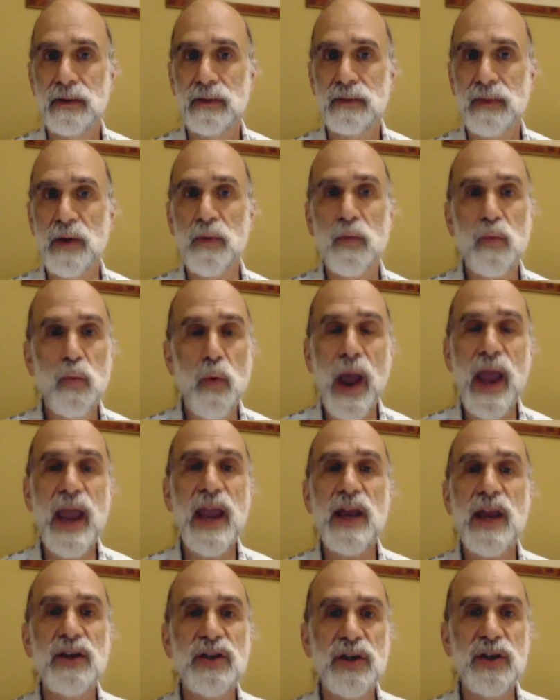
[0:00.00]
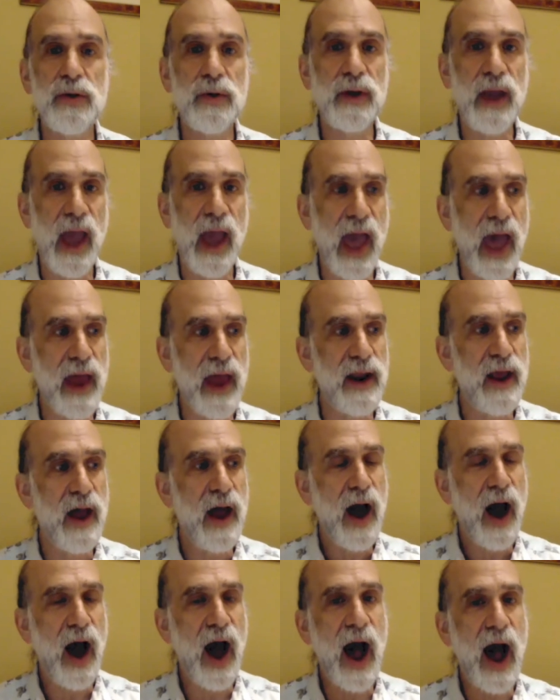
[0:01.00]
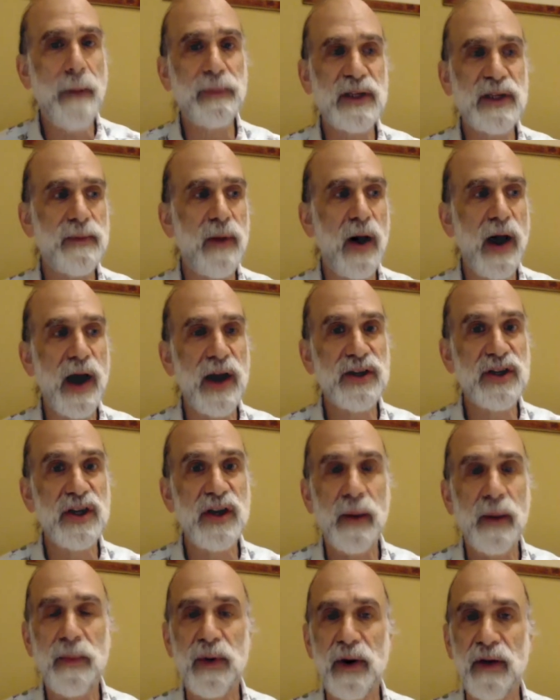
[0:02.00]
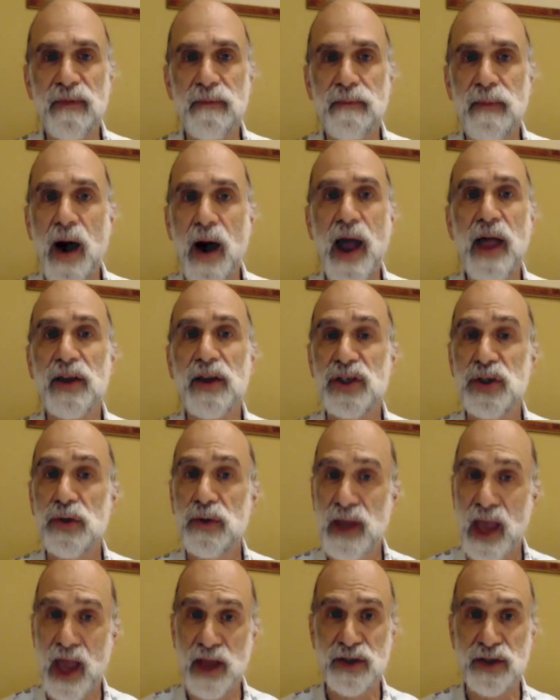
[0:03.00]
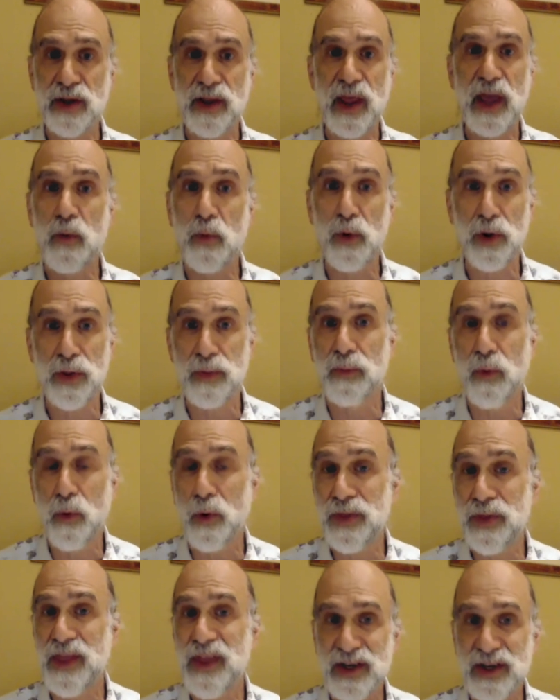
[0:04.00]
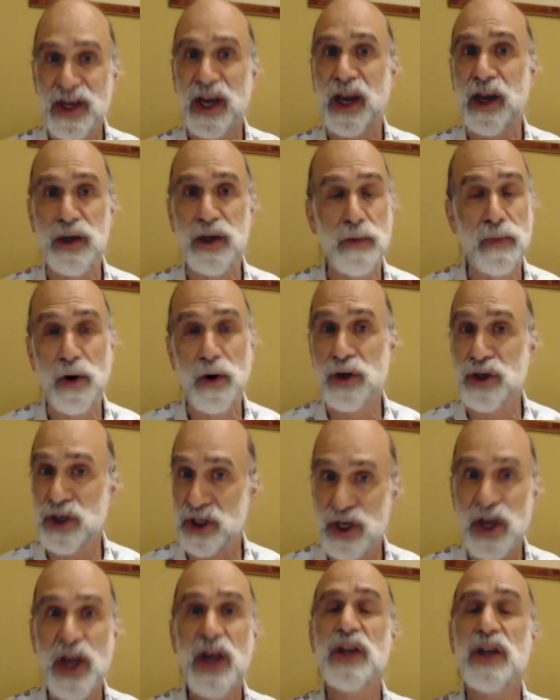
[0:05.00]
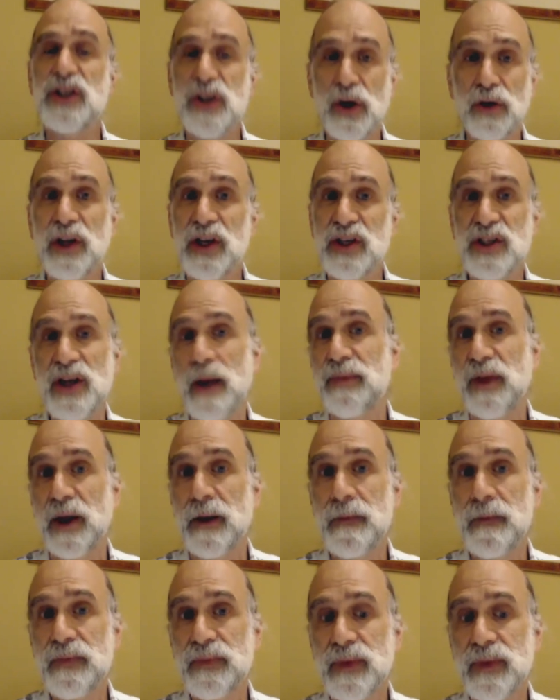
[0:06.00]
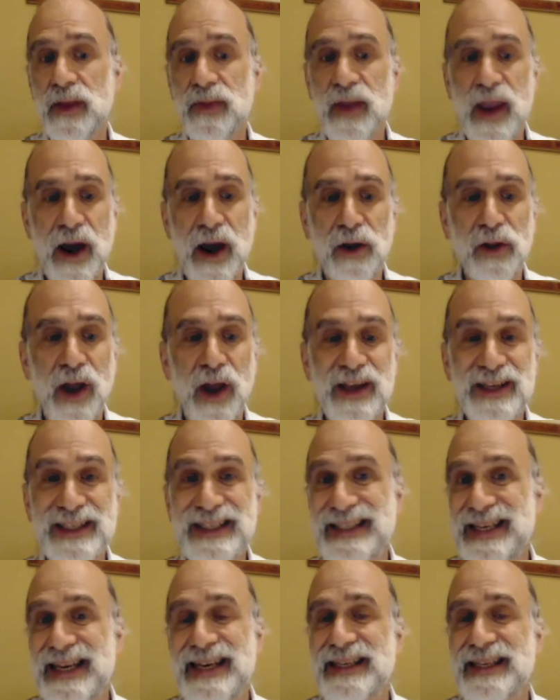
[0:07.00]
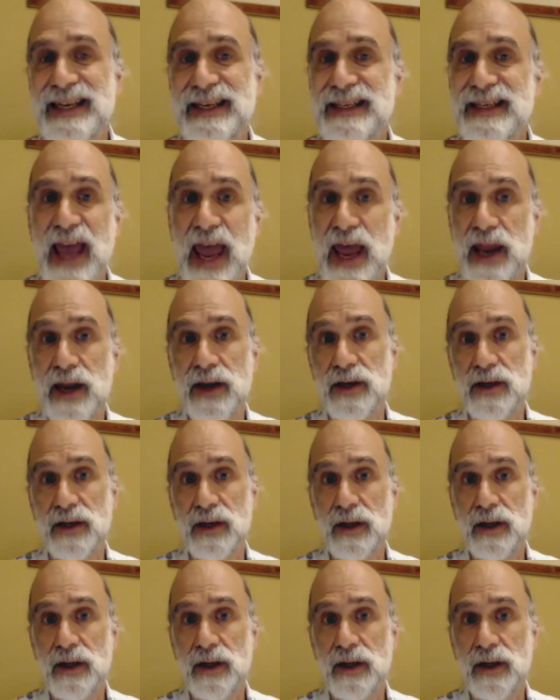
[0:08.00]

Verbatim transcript: and ways you can optimize the number of miles you get so they're worth more than the ticket you purchase. Certainly something the airlines didn't intend